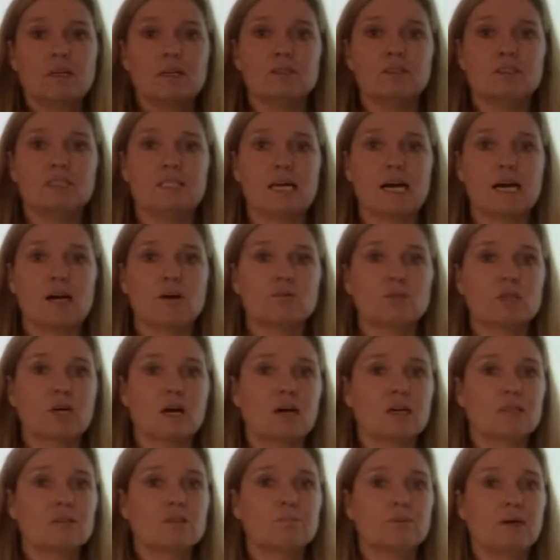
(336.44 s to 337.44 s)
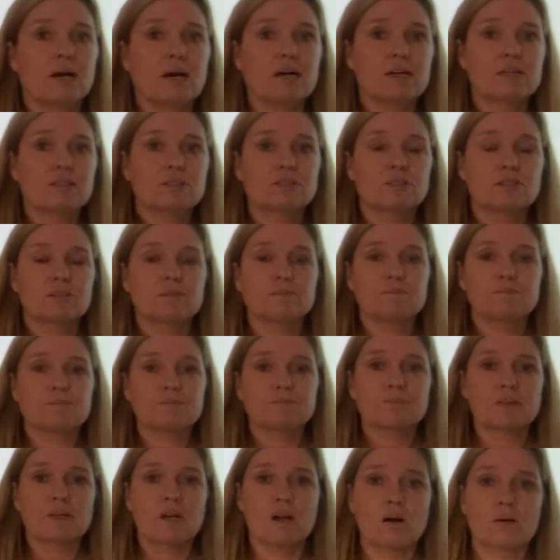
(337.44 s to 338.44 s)
down on the box.
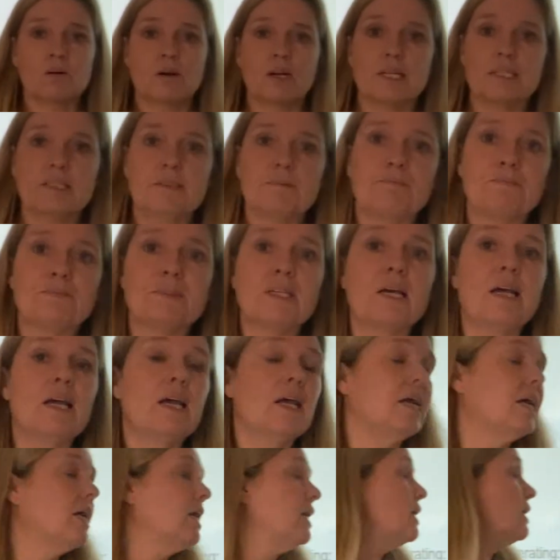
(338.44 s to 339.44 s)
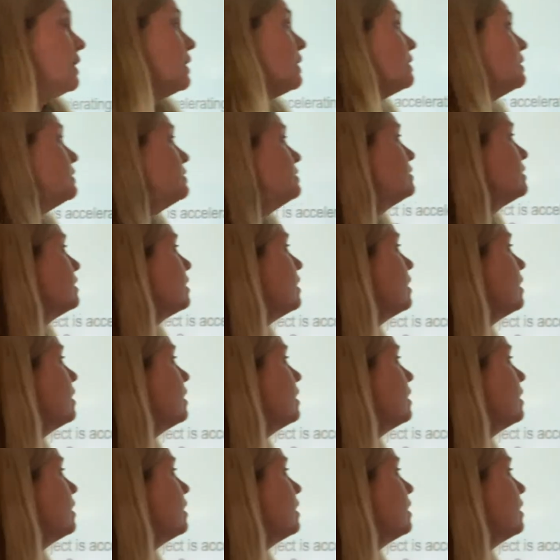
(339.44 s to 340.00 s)
All right, and